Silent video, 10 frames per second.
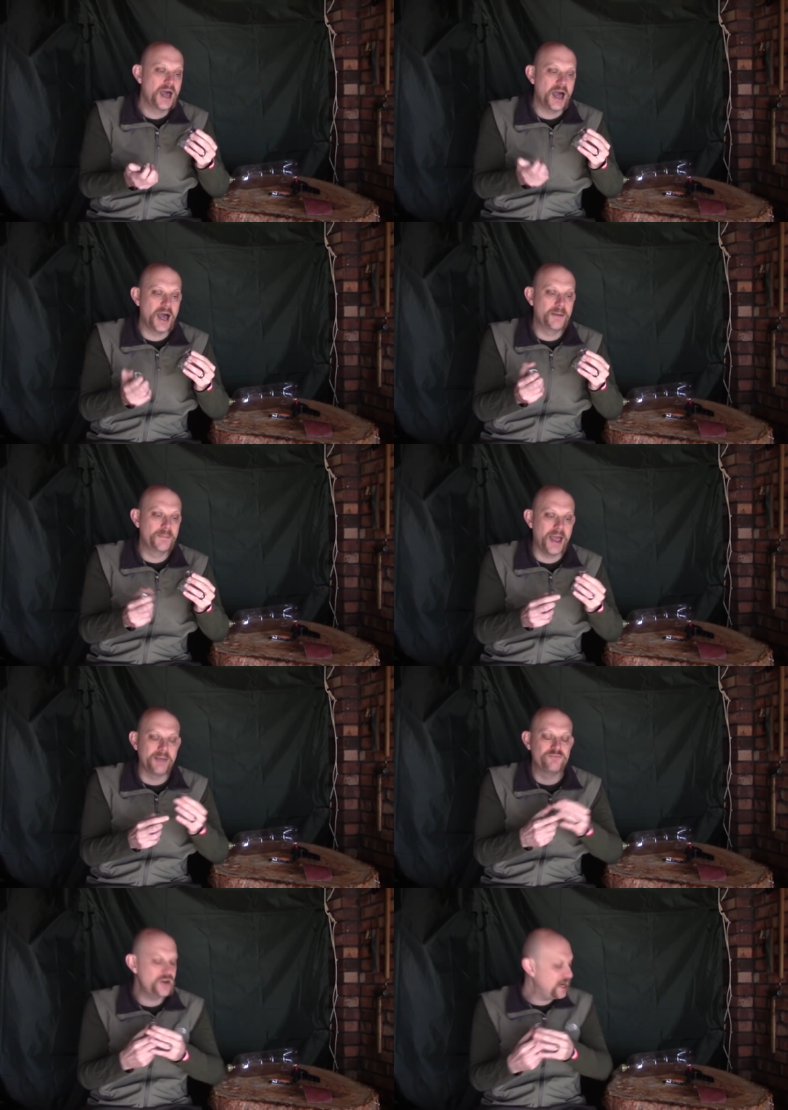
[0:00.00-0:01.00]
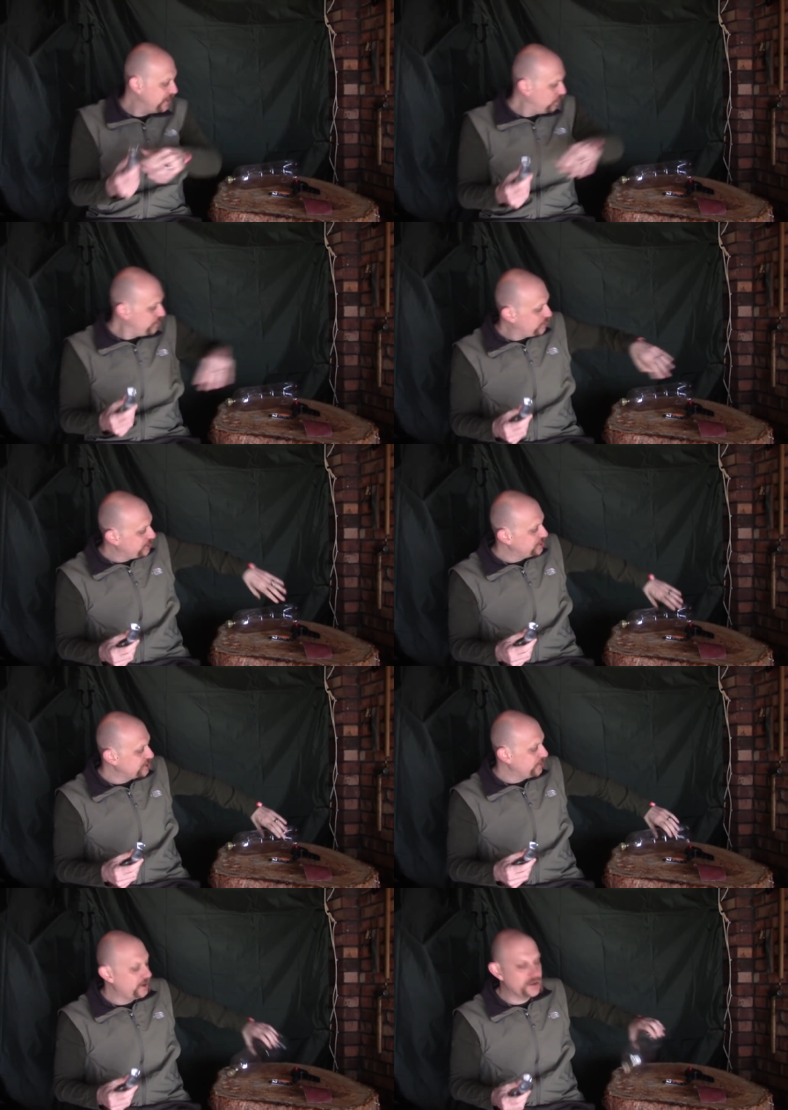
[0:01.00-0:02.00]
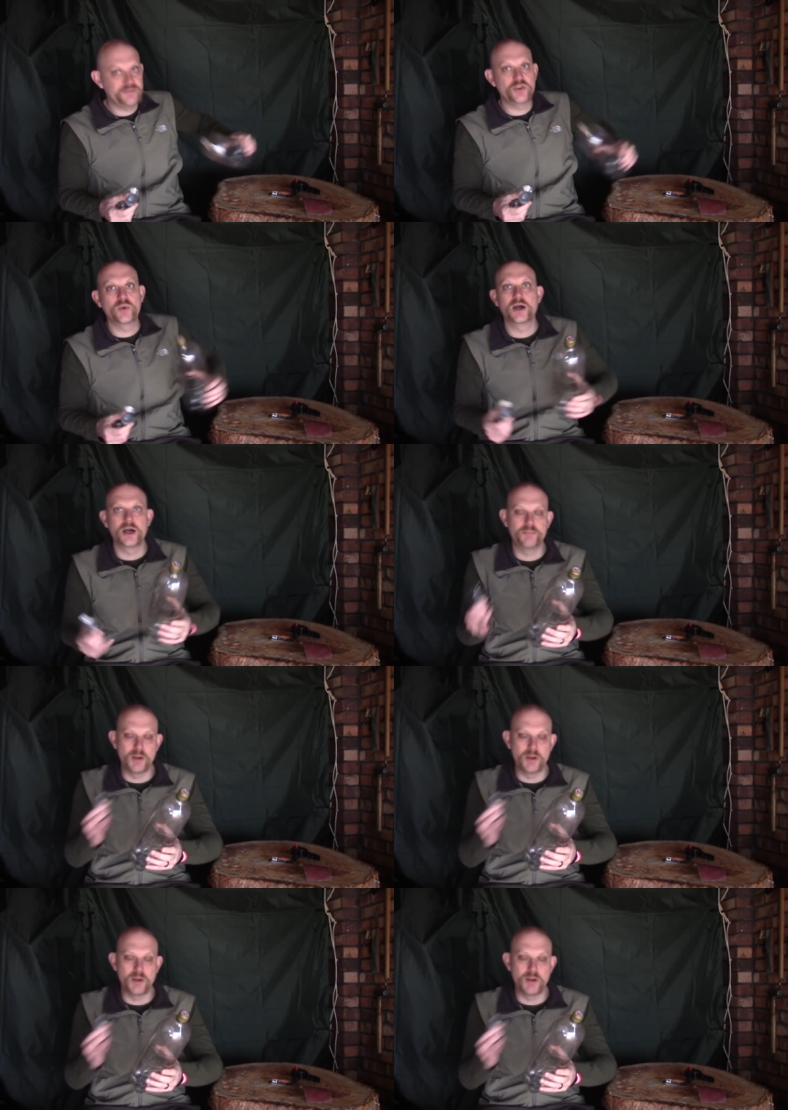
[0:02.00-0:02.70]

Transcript: Um, and really all you're going to do, and I'll give you a,